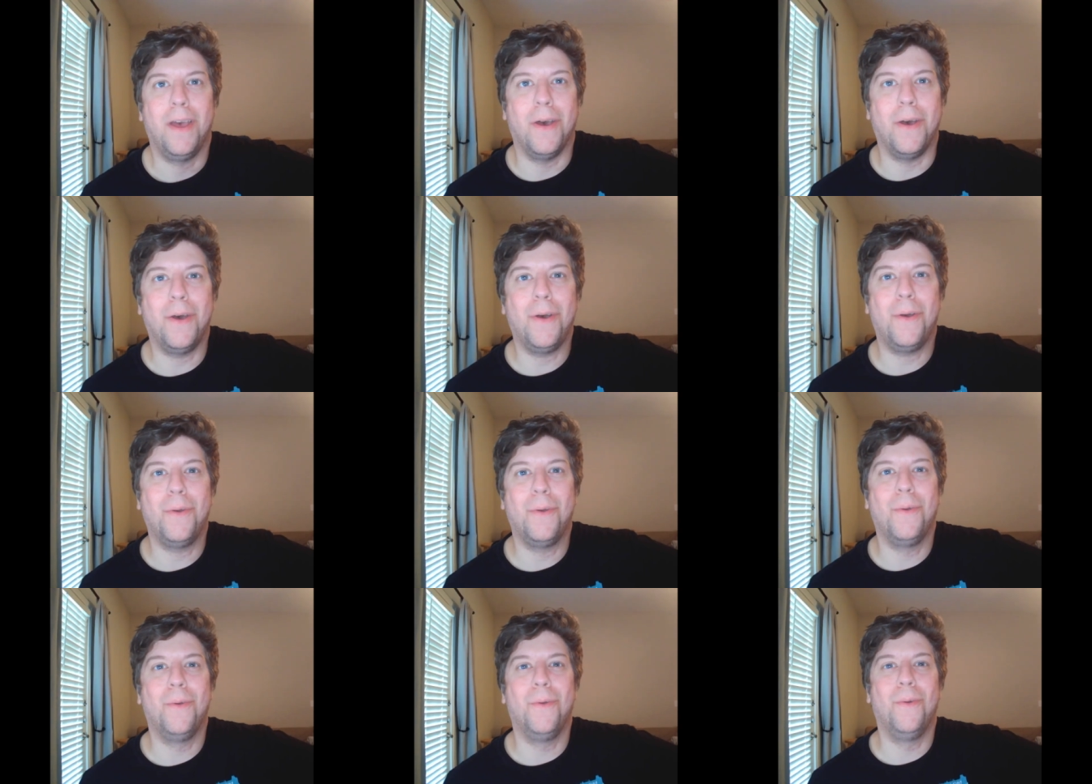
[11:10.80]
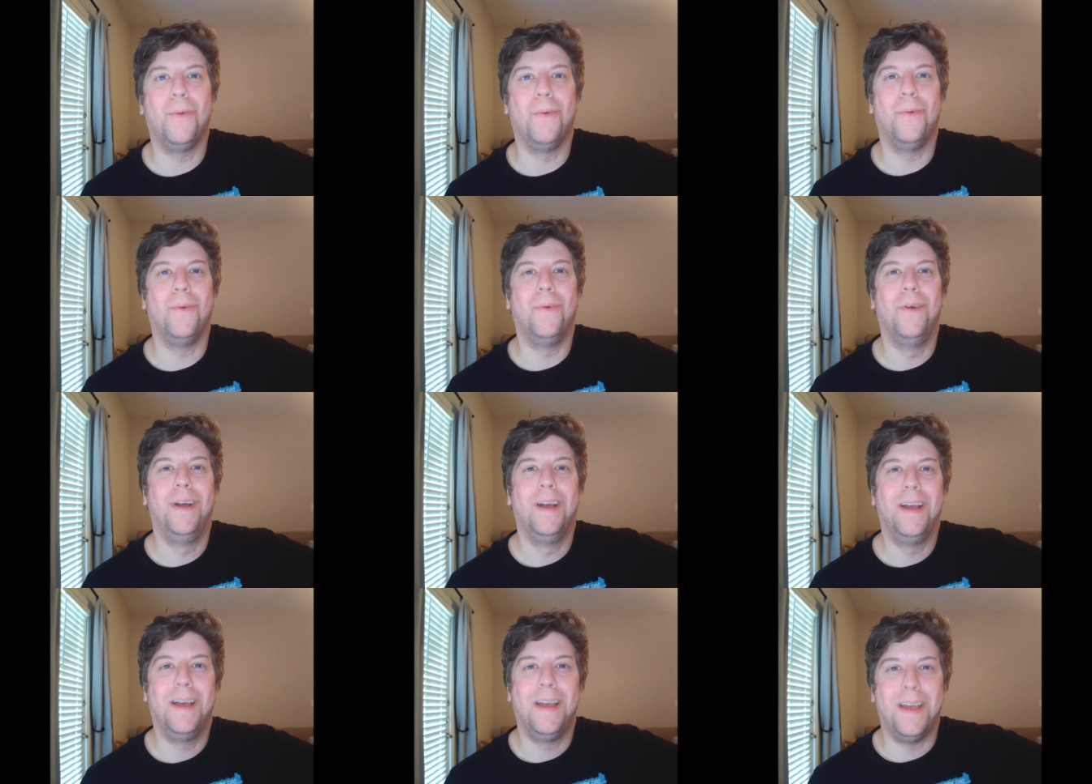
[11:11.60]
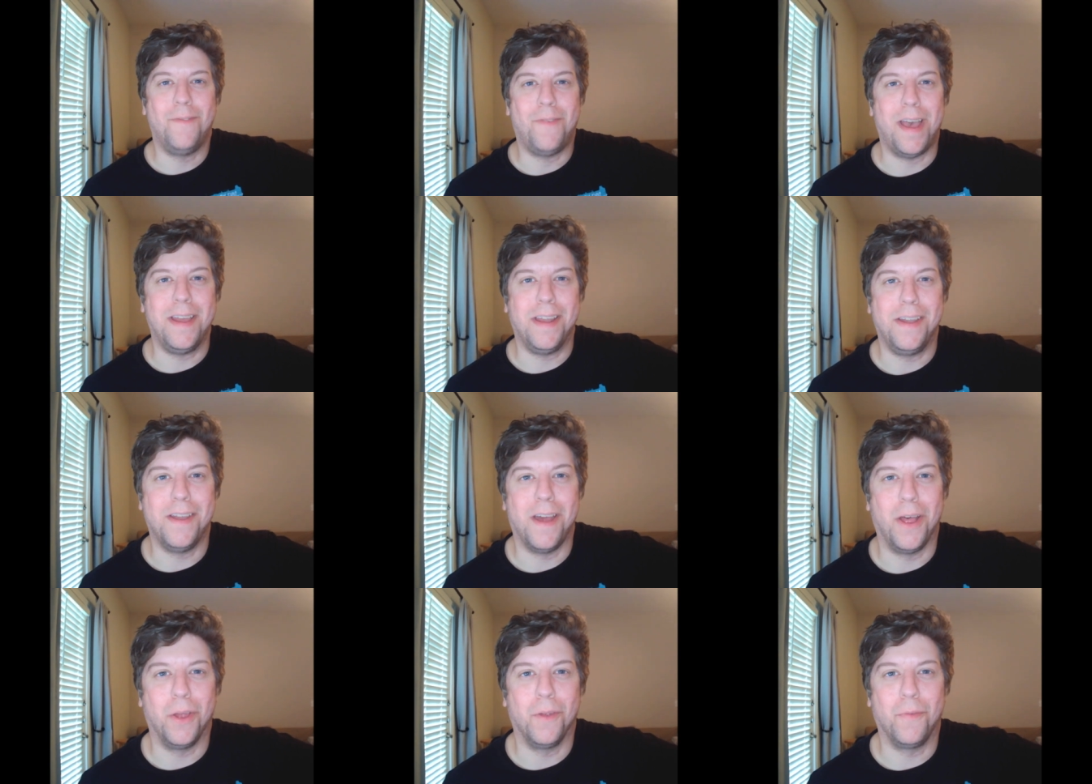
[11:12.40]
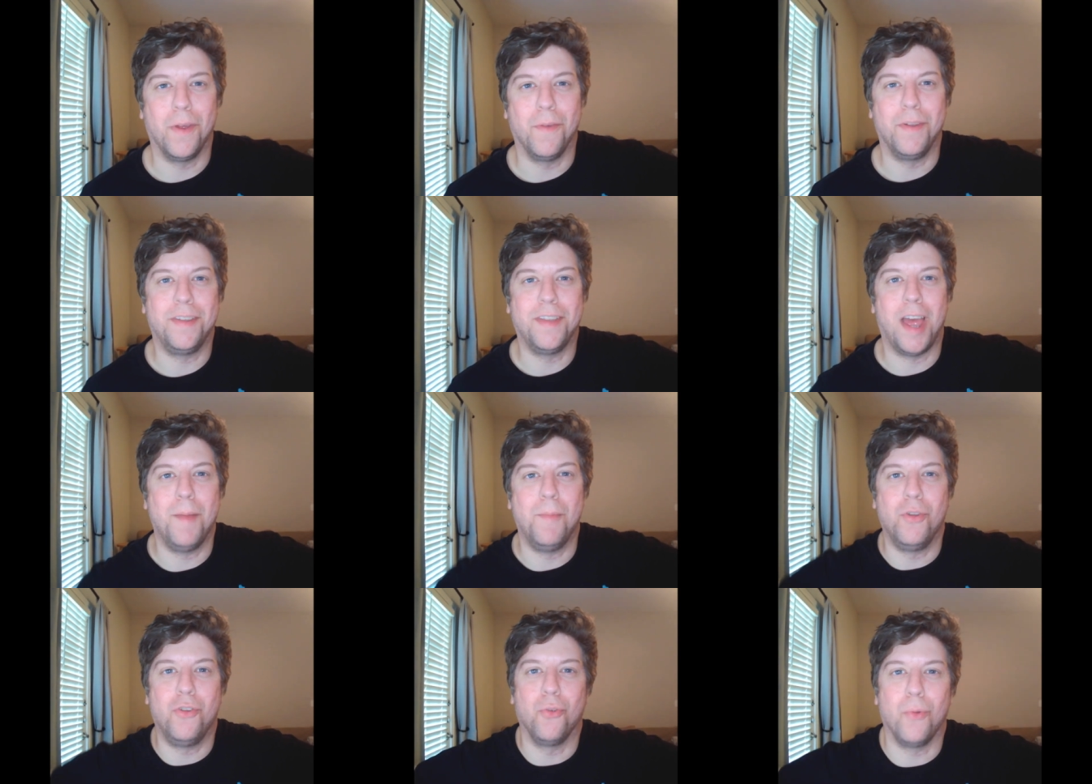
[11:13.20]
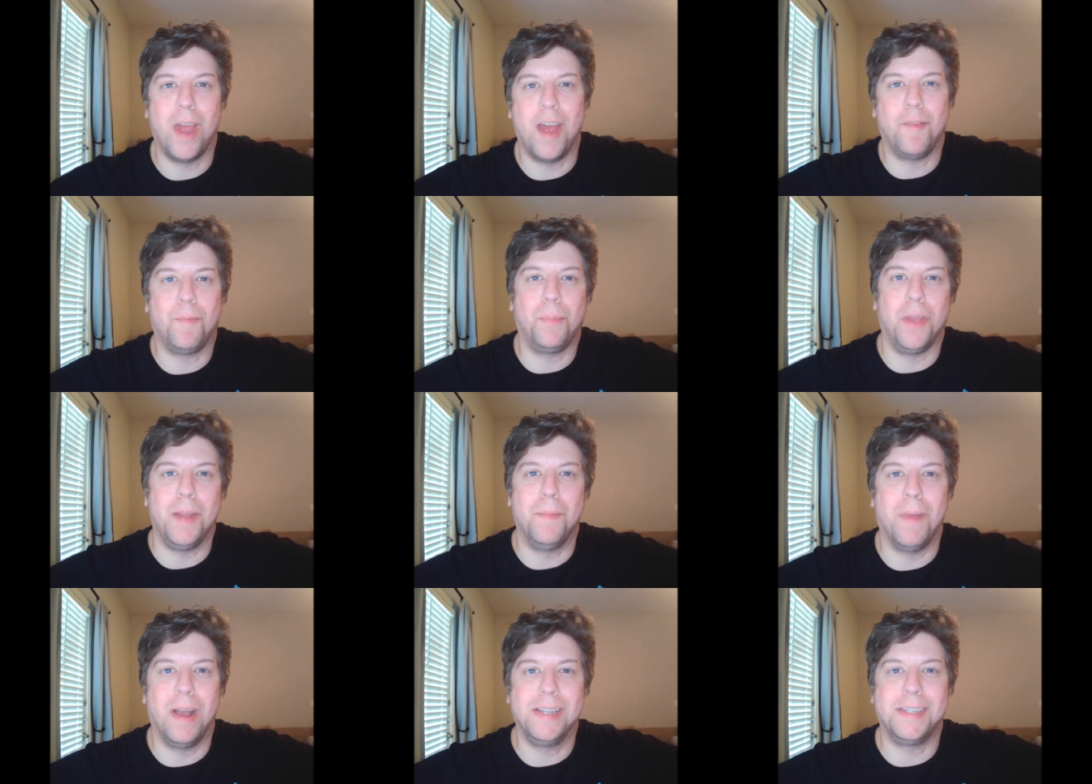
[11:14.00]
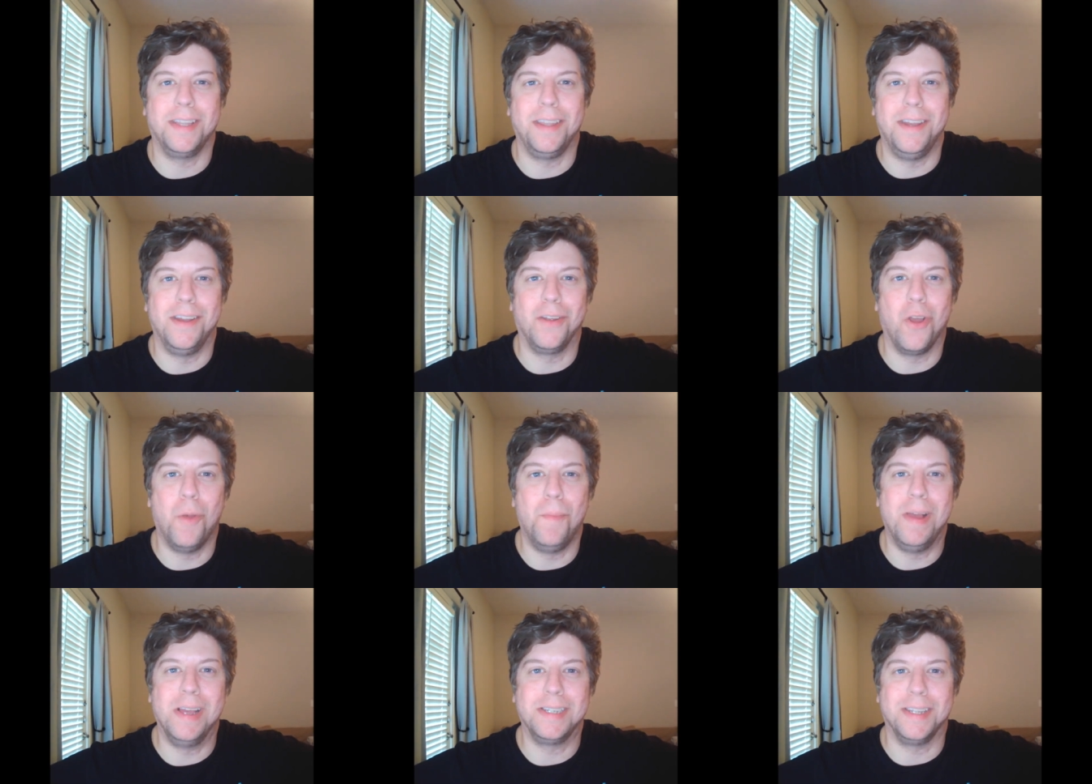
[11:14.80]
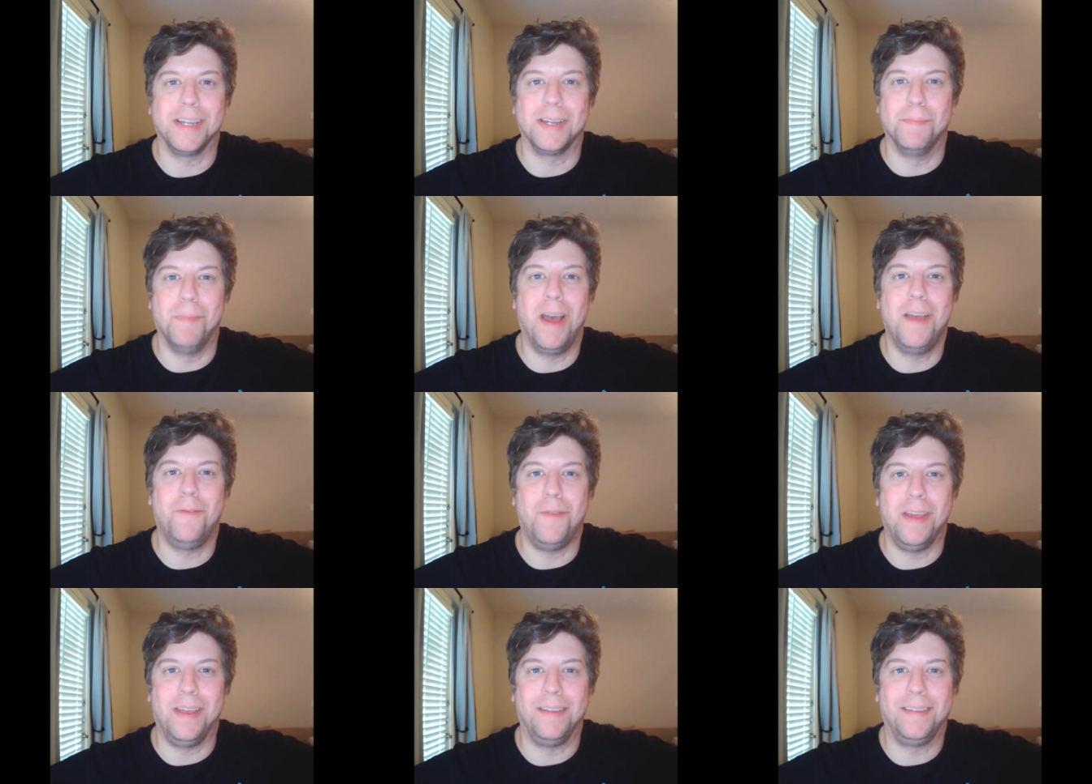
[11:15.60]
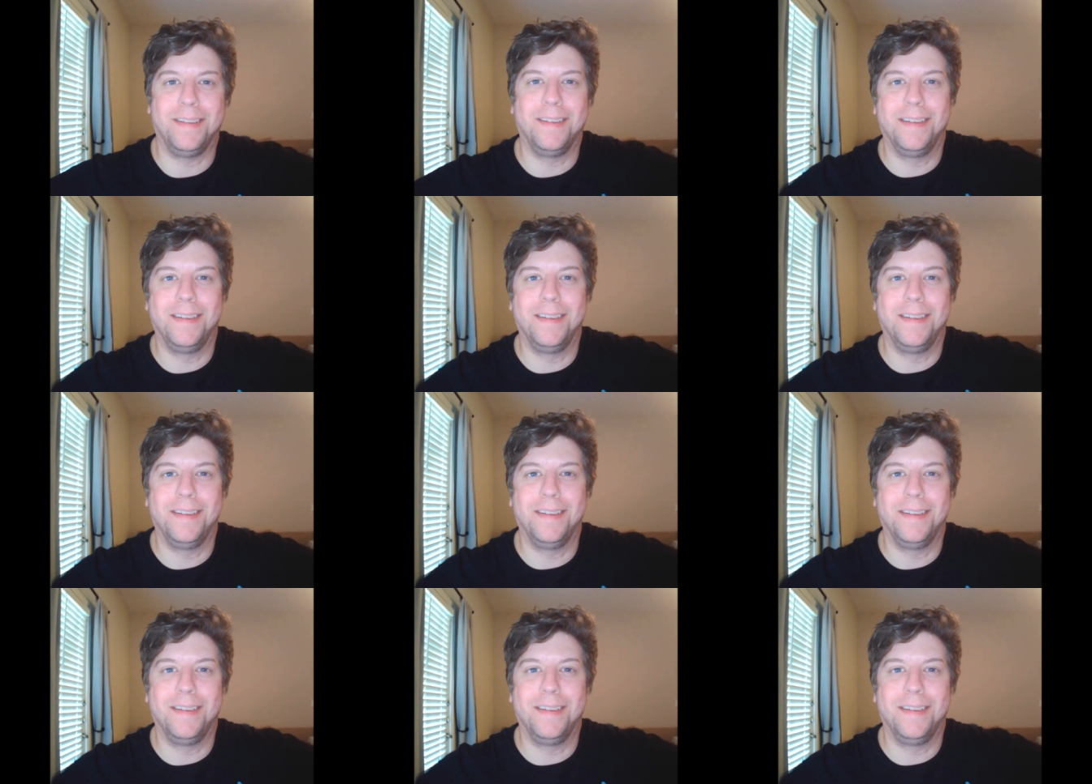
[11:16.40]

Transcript: Ho-ho! If I had $1 for every time a giraffe played by Selena Gomez licked my face,